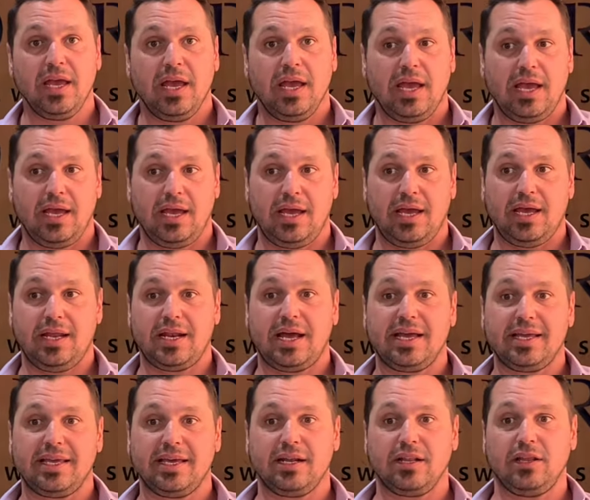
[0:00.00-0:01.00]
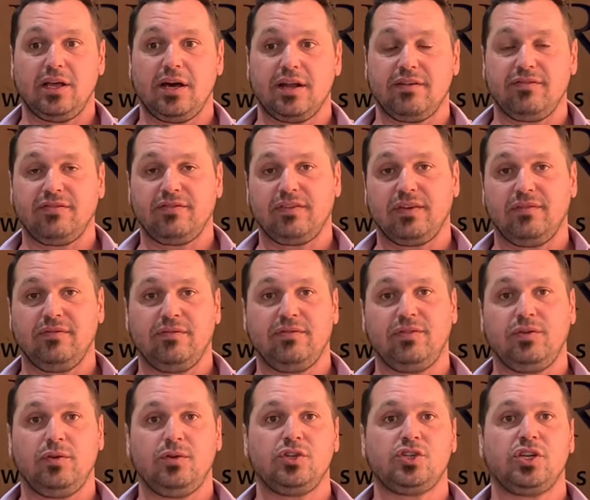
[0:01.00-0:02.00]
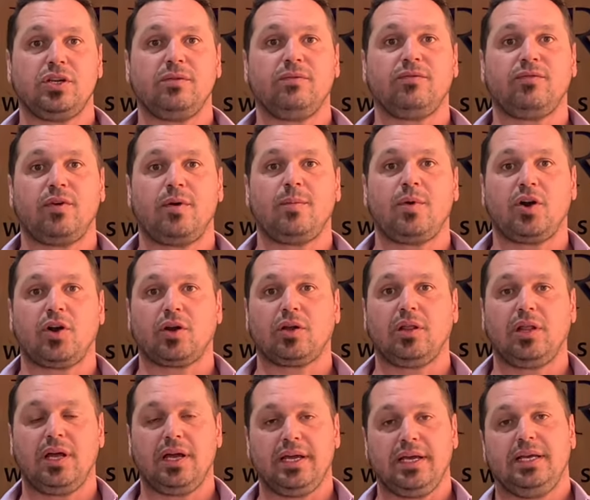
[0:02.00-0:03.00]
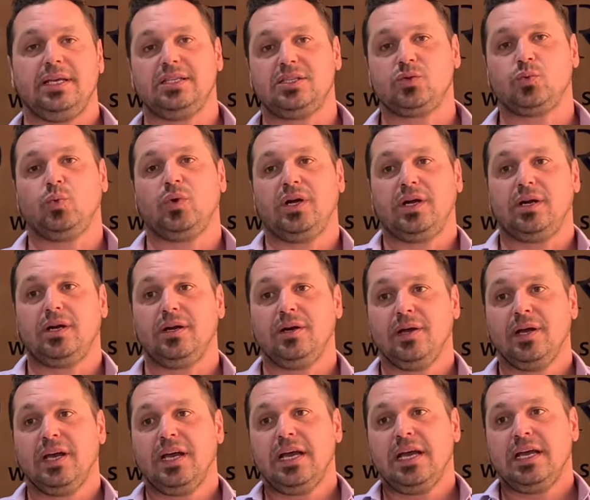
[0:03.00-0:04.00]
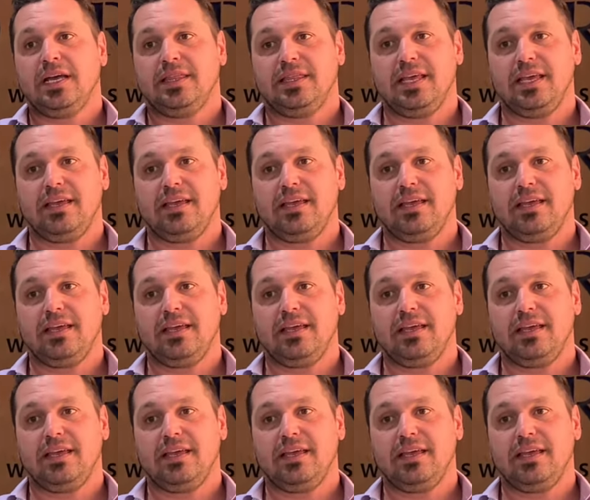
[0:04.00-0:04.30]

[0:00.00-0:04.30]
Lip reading: And I get a lot of confusion from our clients where they